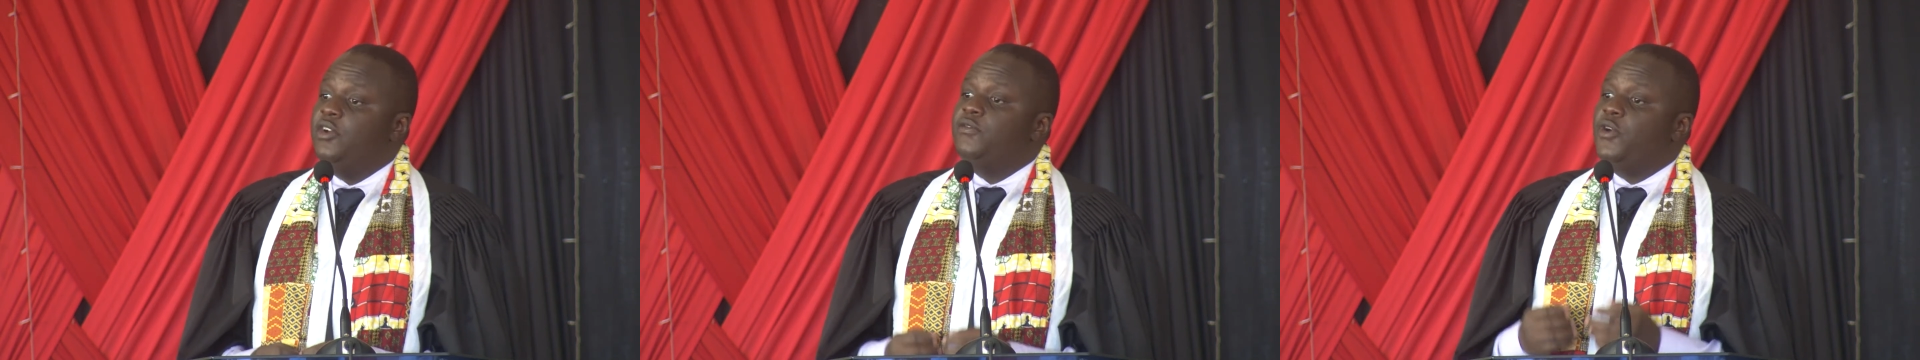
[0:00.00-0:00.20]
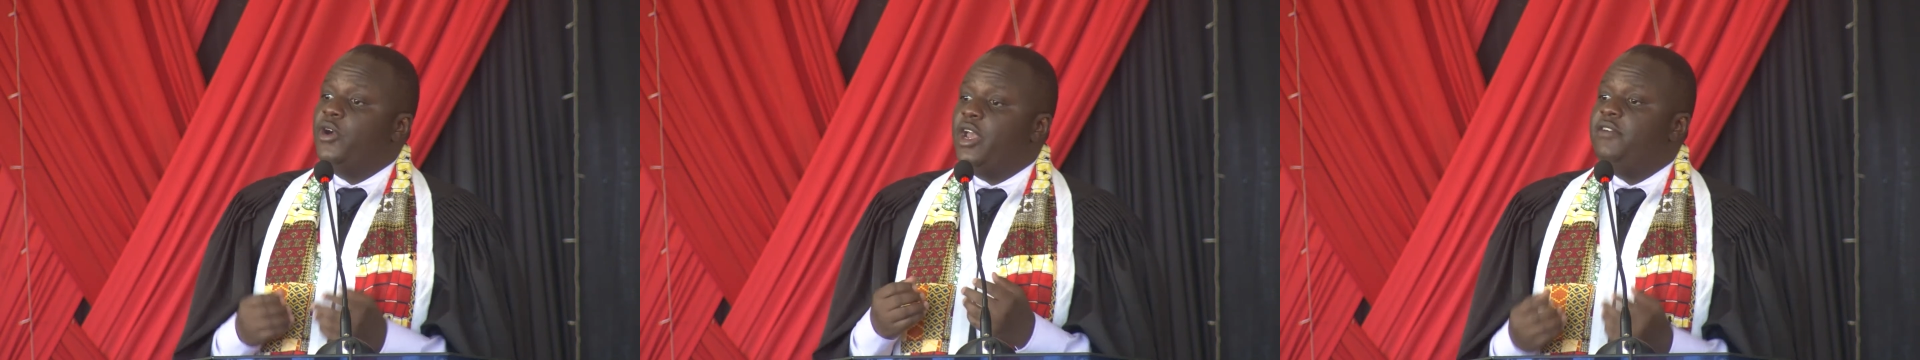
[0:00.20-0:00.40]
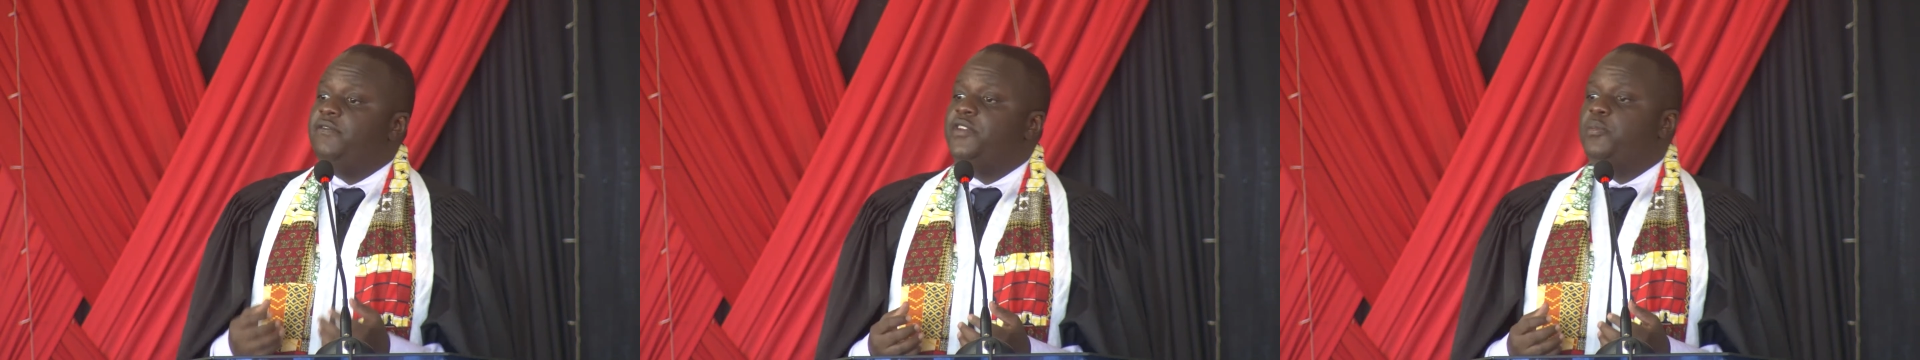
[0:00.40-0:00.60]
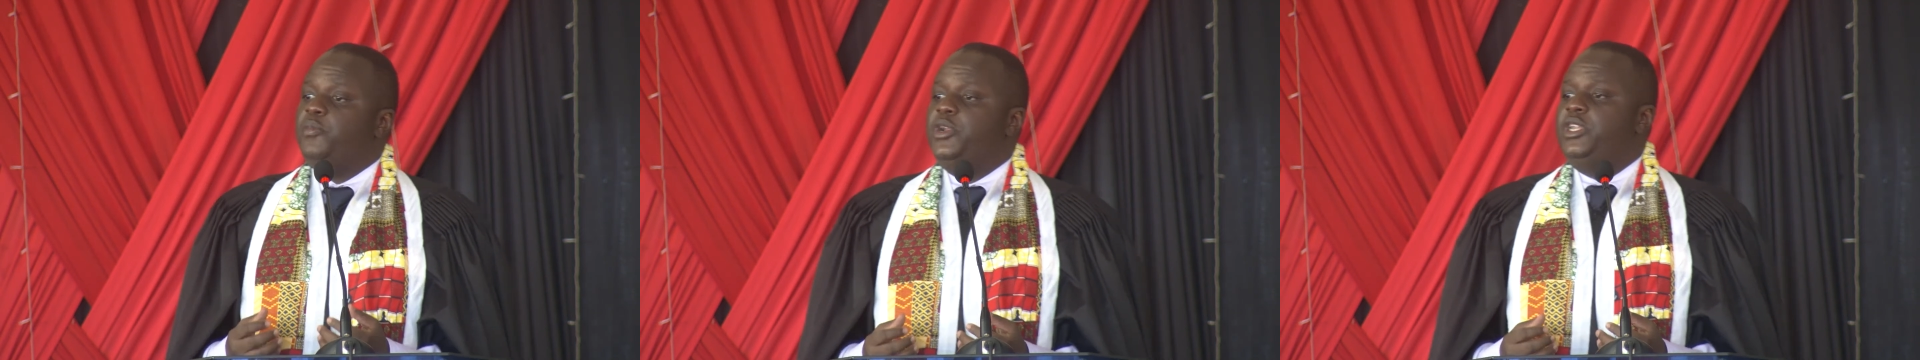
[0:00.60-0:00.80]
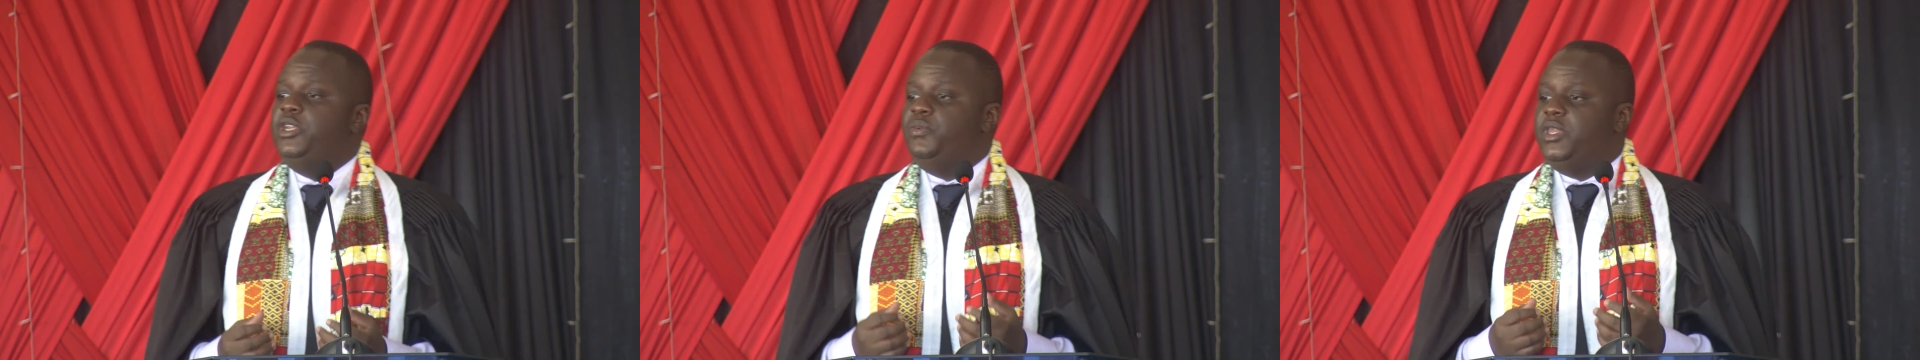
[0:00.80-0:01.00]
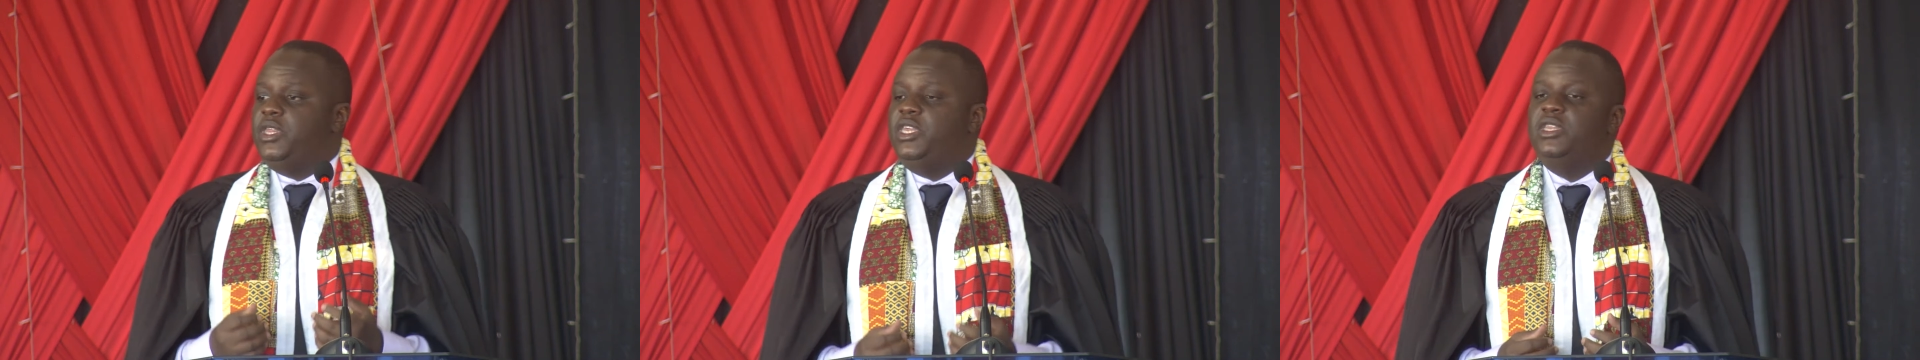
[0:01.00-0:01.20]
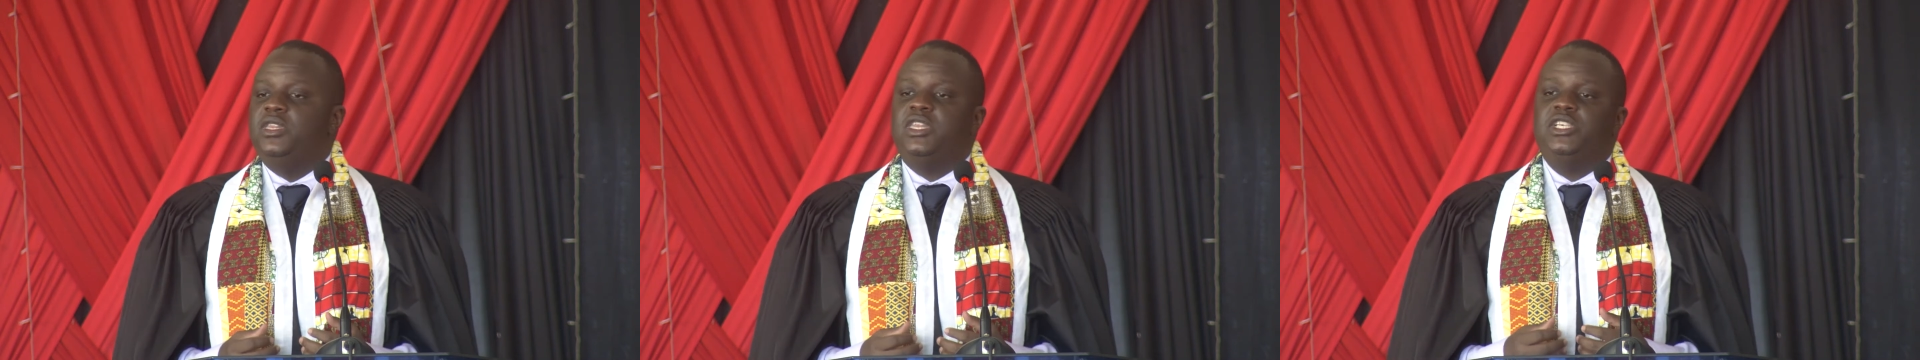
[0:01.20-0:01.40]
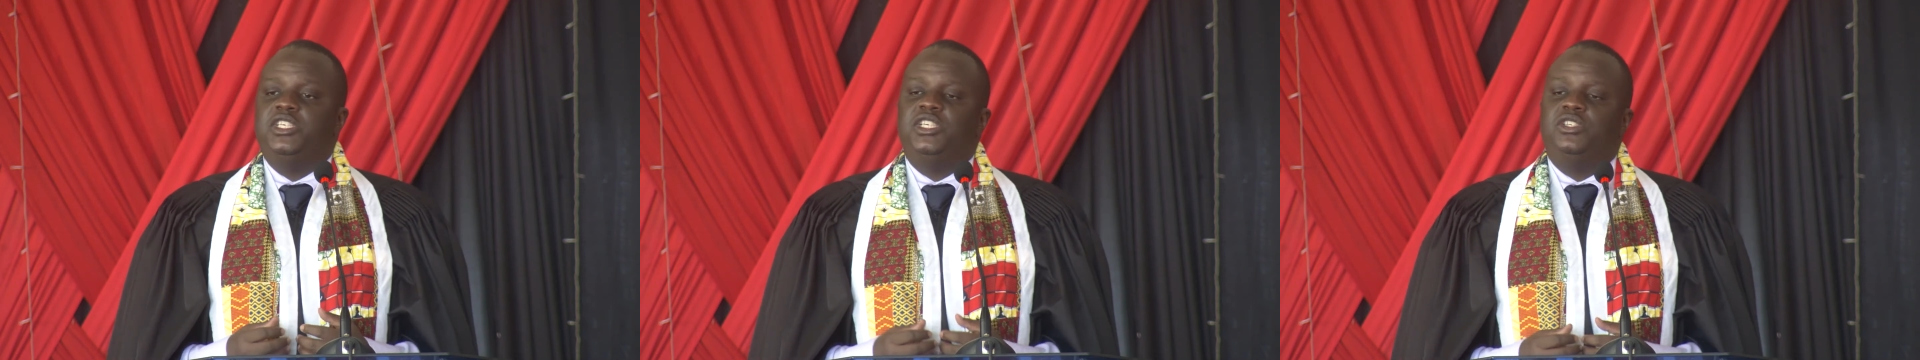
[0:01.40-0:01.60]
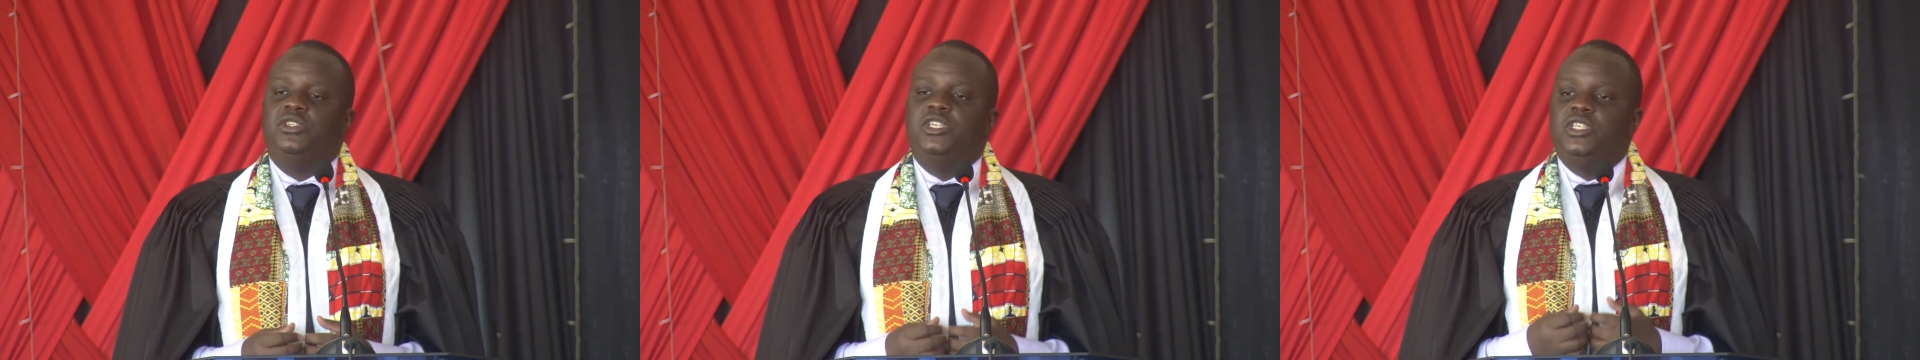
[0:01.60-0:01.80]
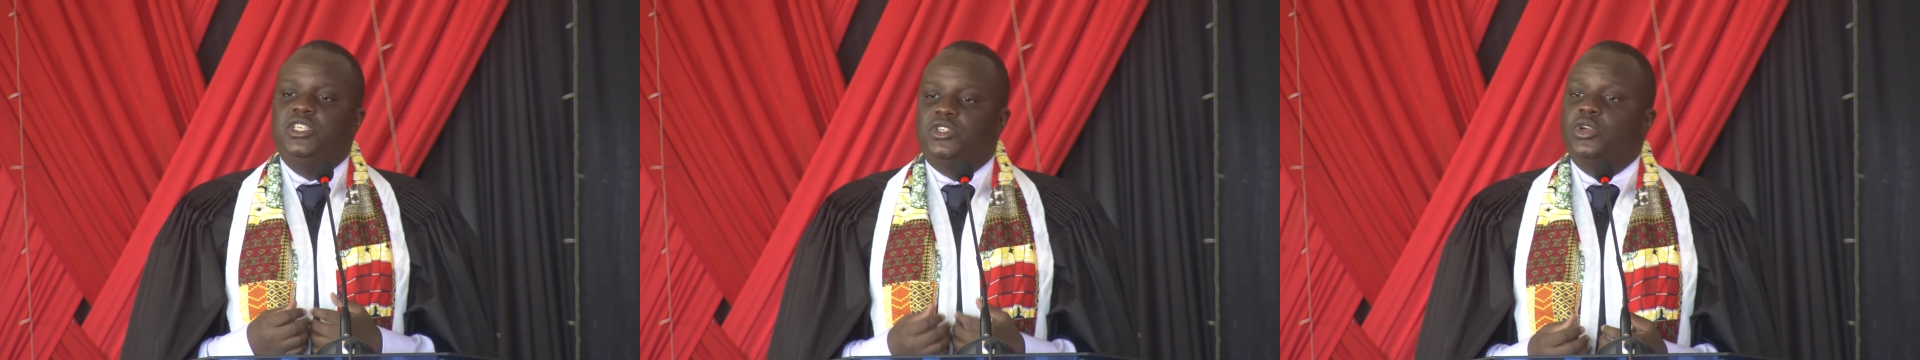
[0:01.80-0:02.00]
for everybody within the
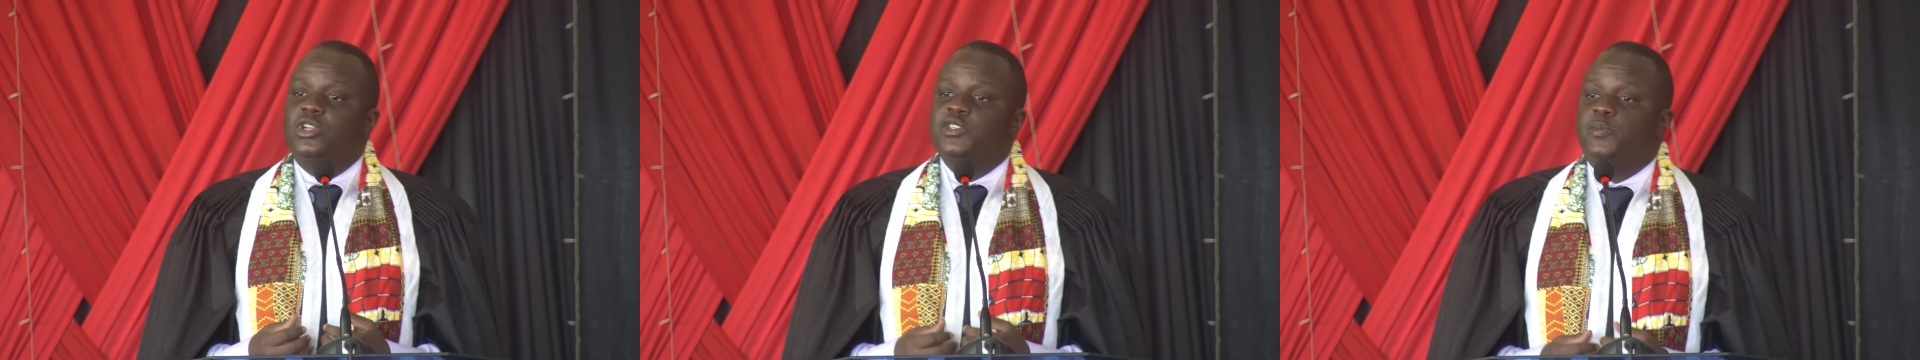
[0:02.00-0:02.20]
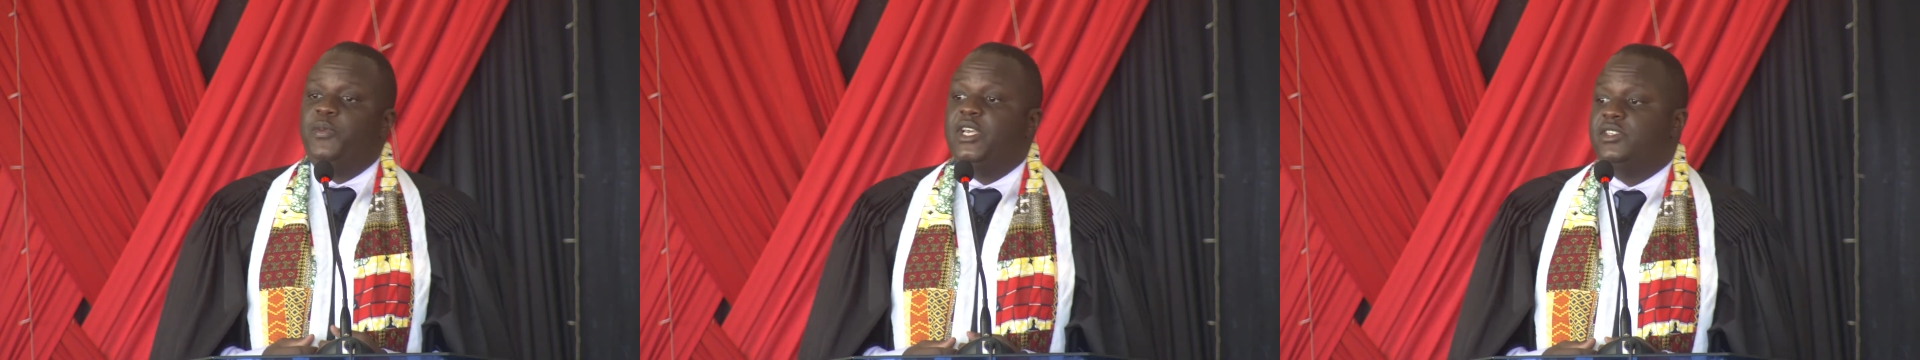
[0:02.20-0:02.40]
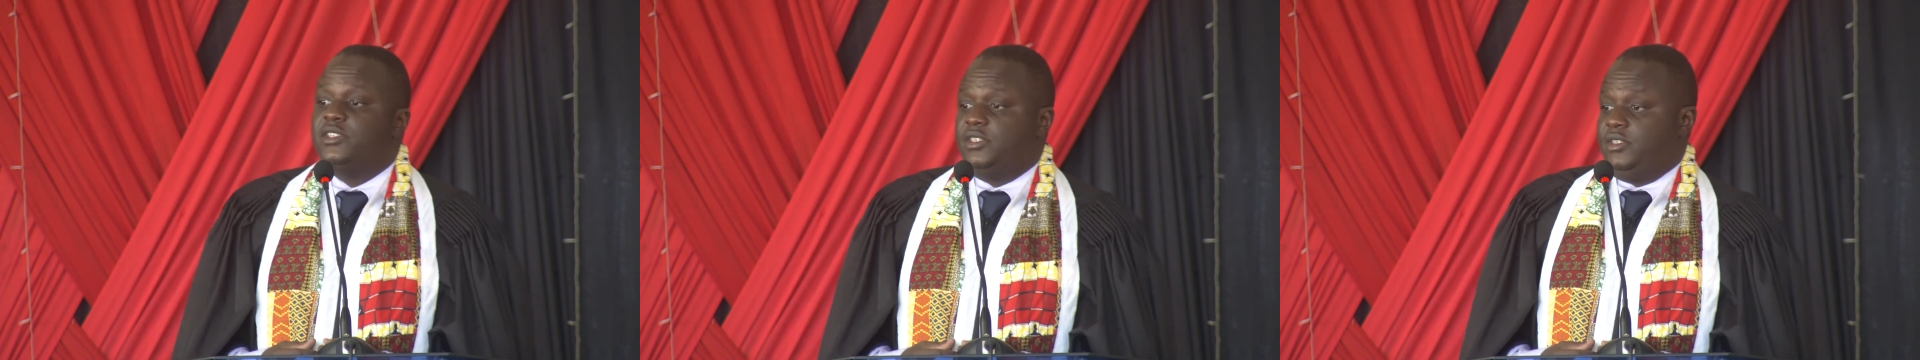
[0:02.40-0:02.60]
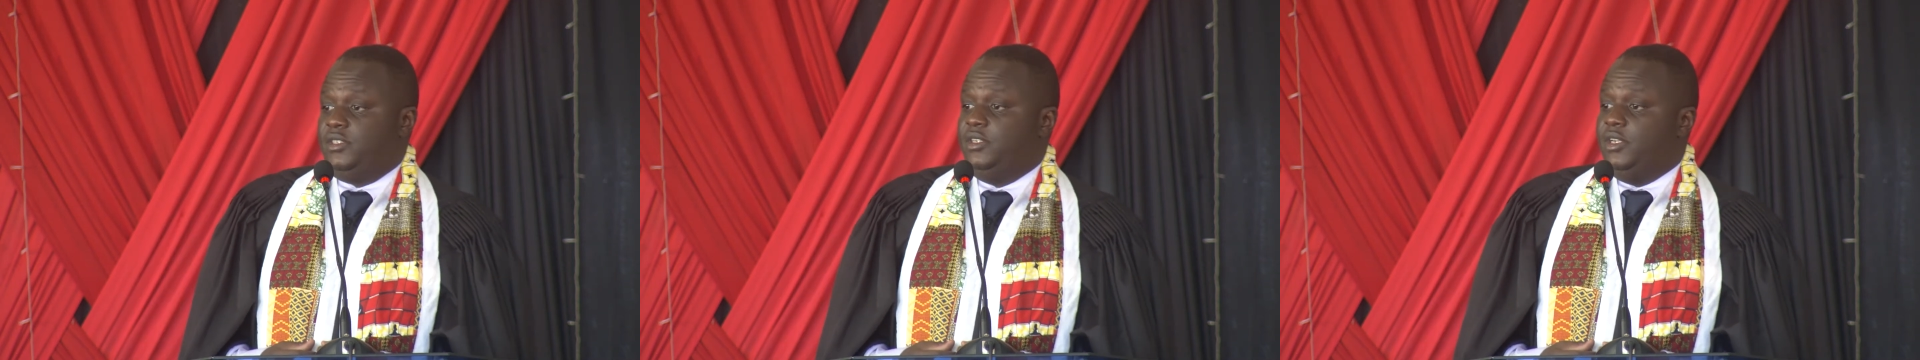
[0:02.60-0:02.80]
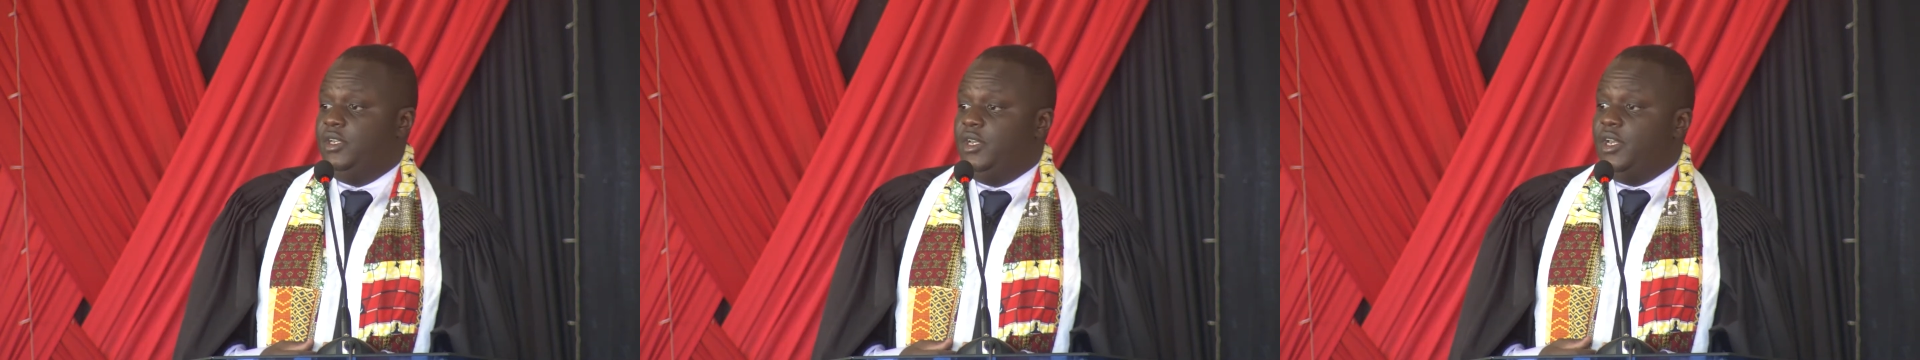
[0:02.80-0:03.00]
digital space,